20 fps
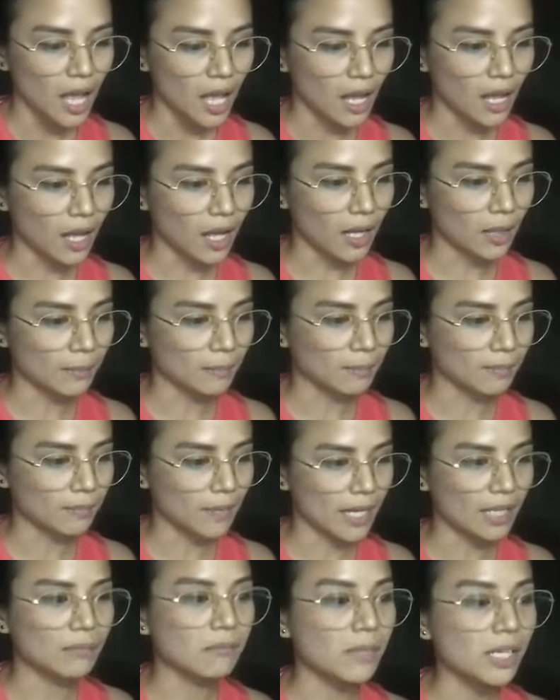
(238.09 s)

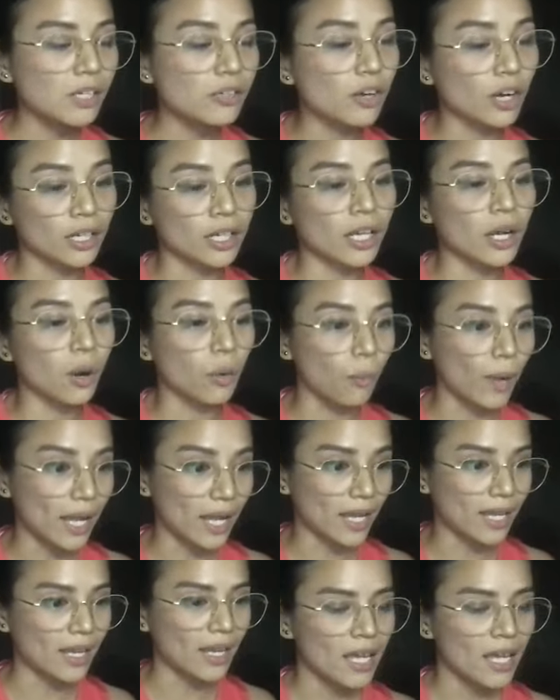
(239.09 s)
and me running
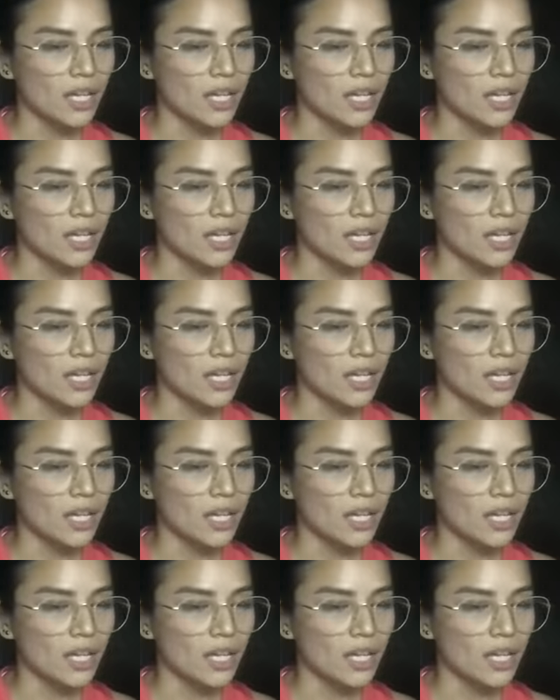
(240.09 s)
away.